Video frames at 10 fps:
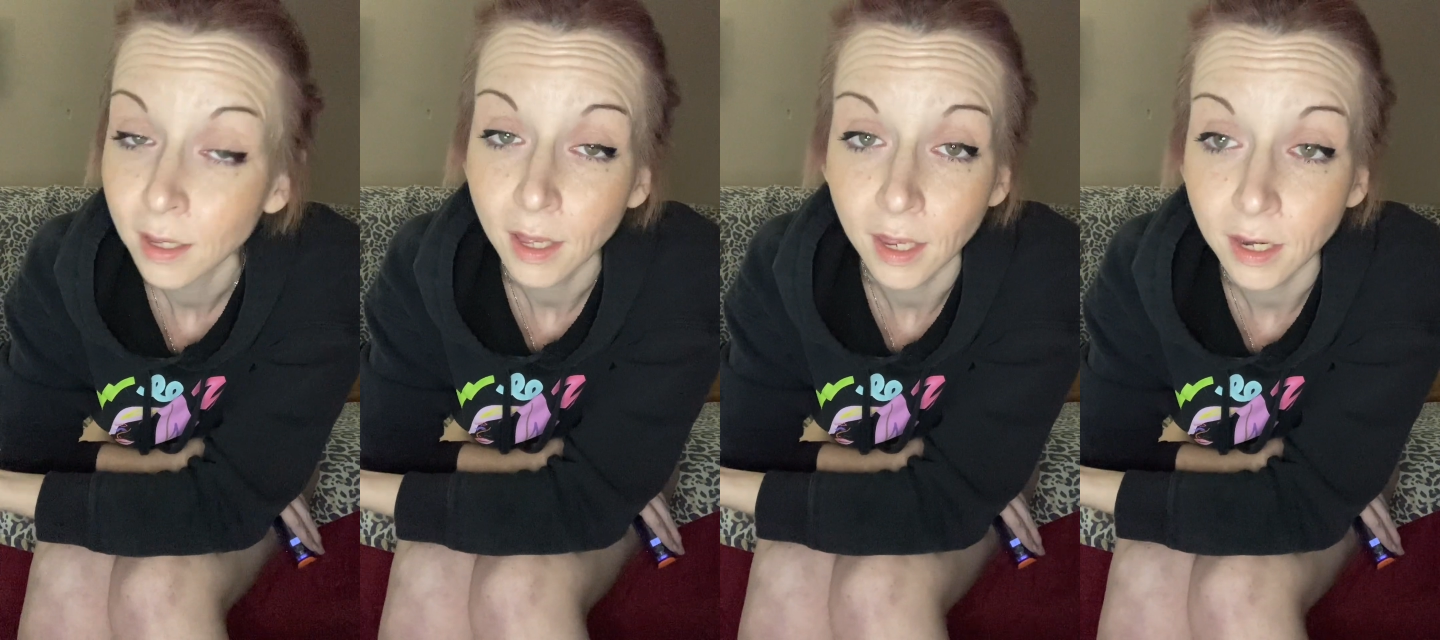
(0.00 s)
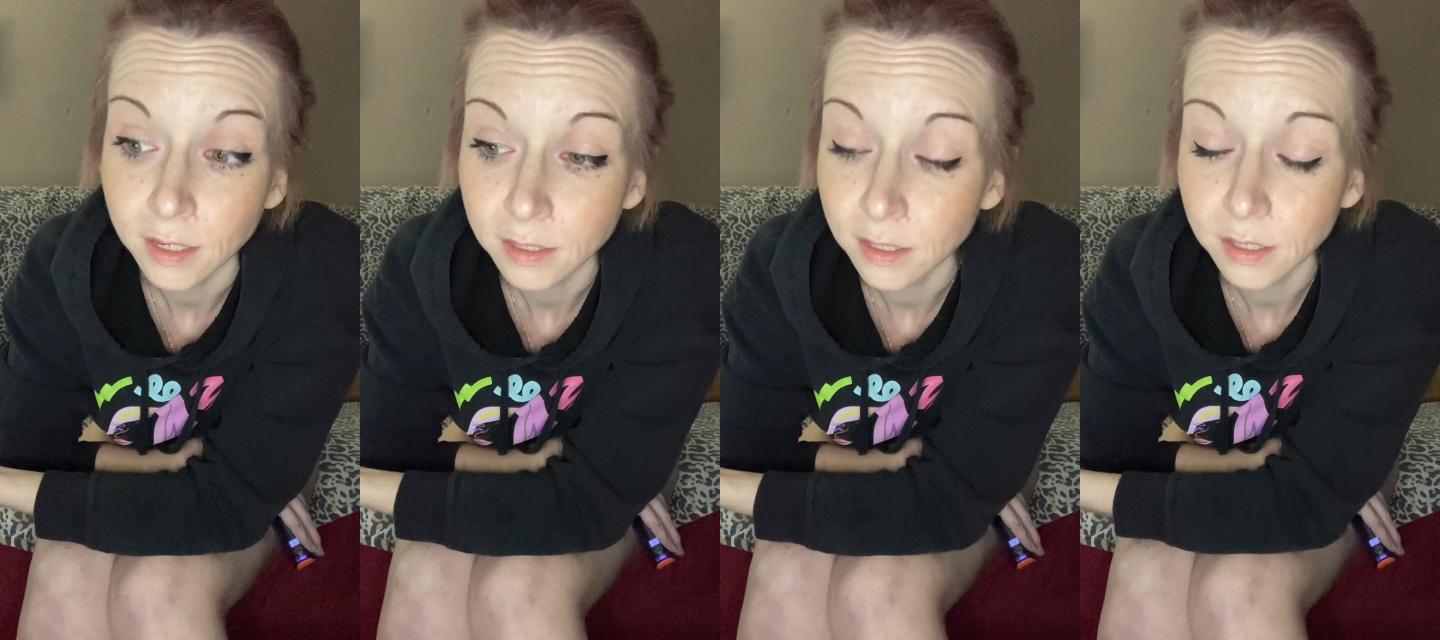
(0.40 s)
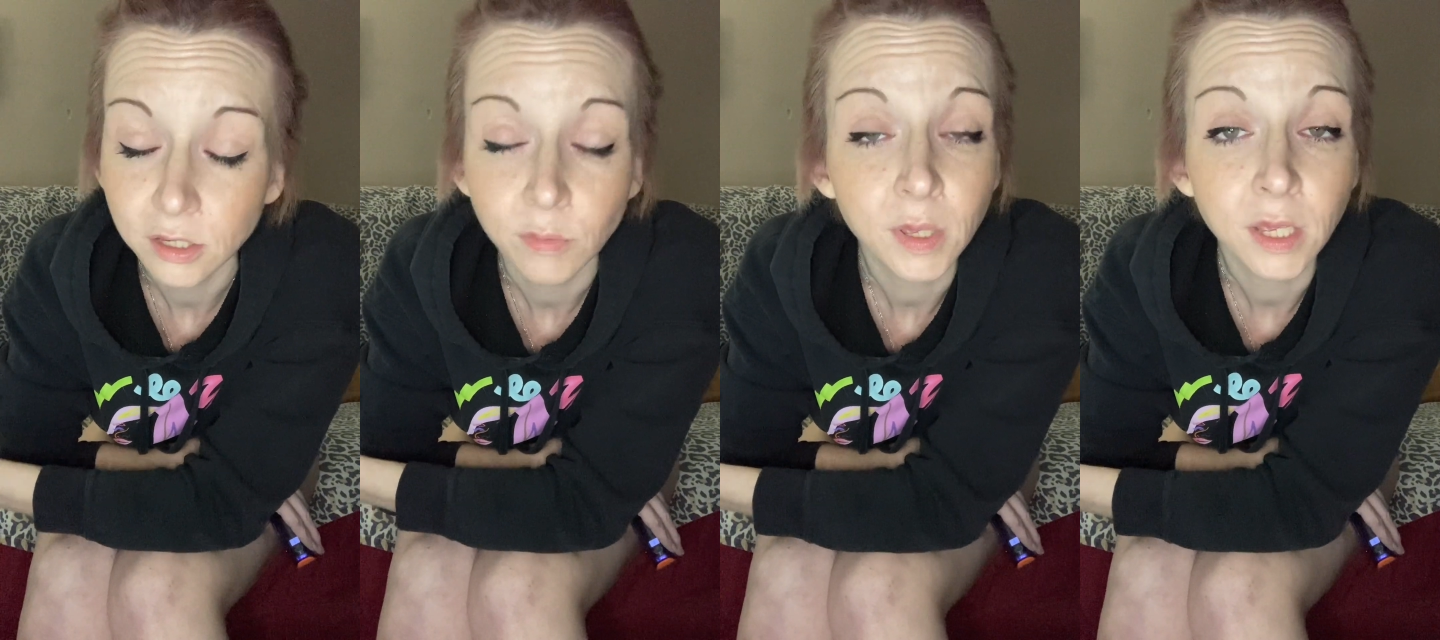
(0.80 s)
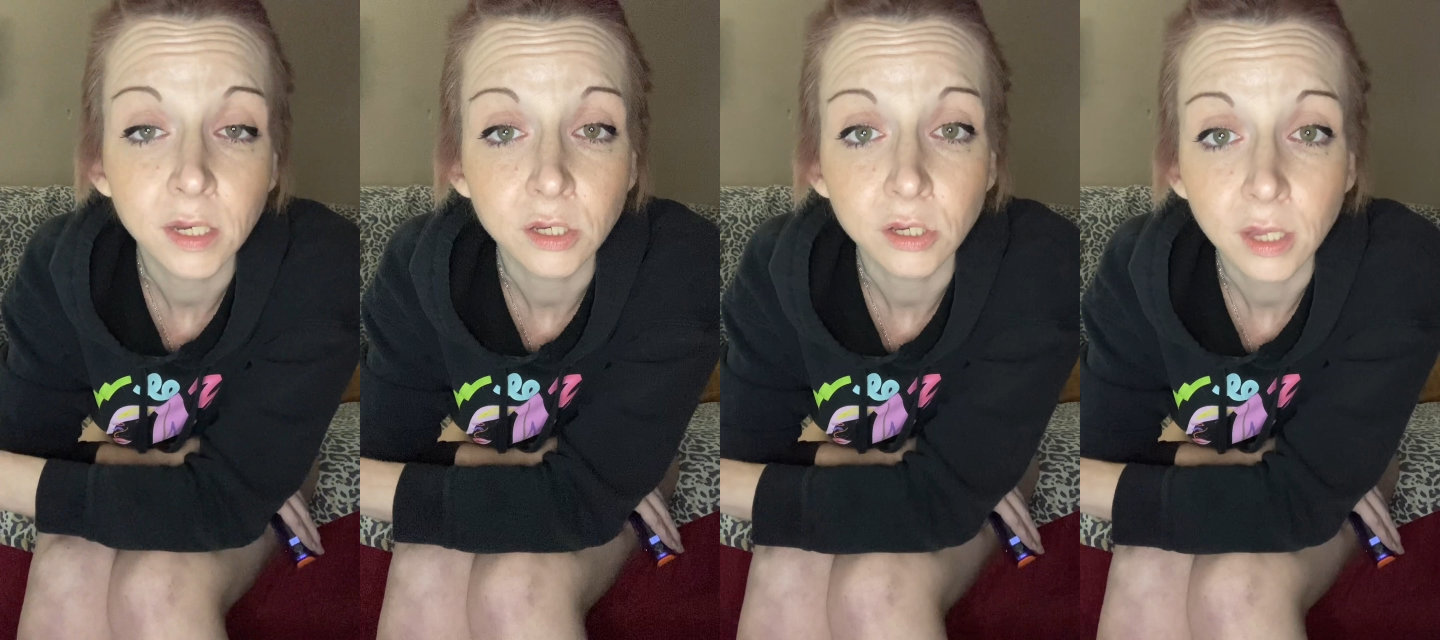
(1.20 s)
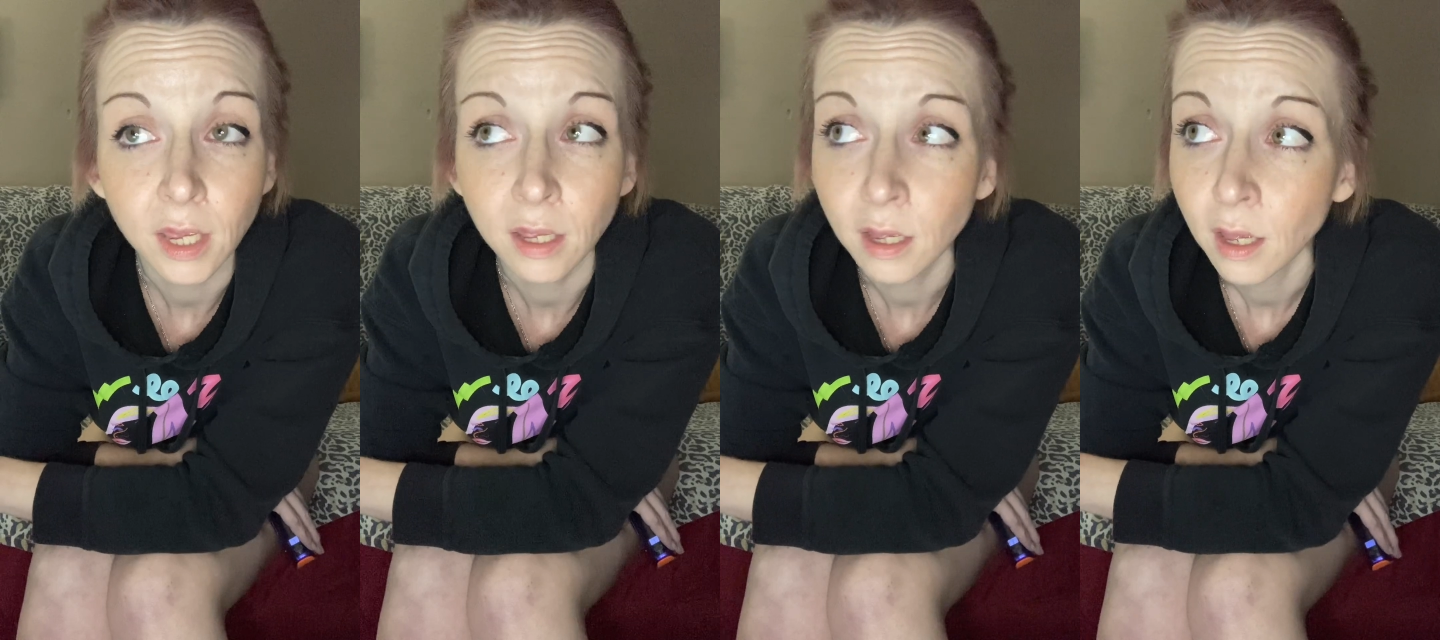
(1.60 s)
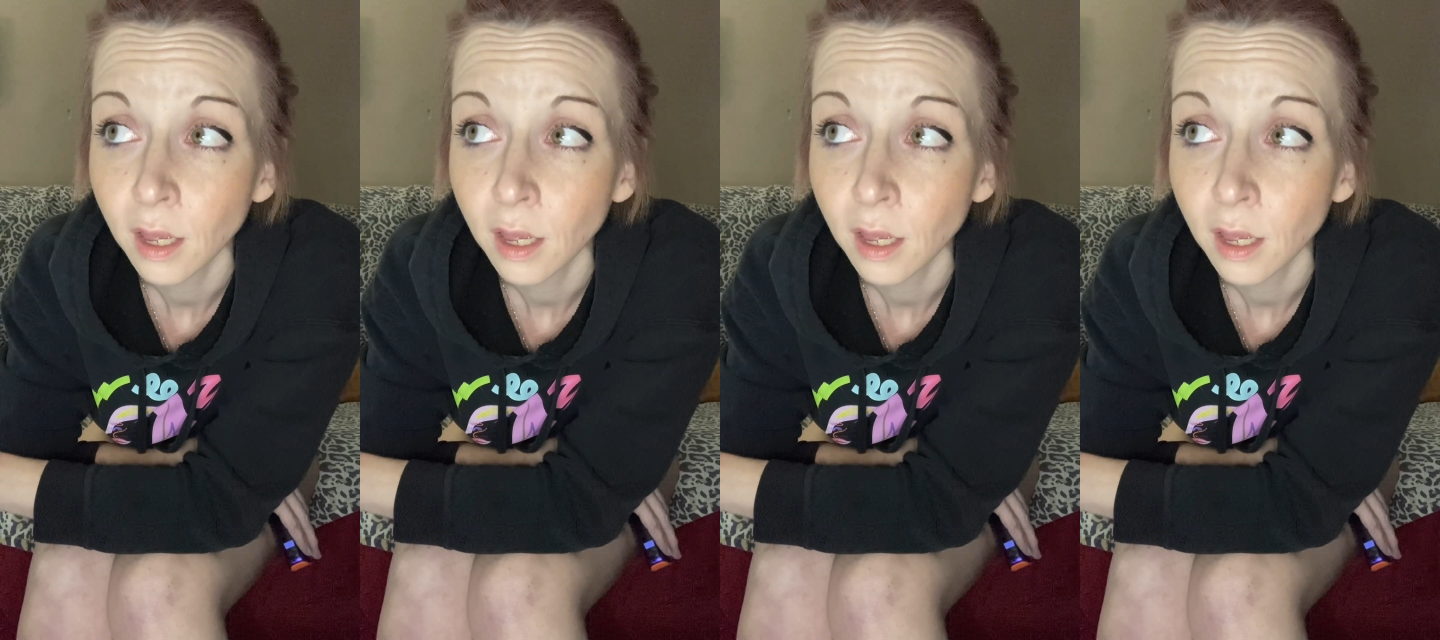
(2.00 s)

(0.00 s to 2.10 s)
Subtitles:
And it's, to me, it's just like,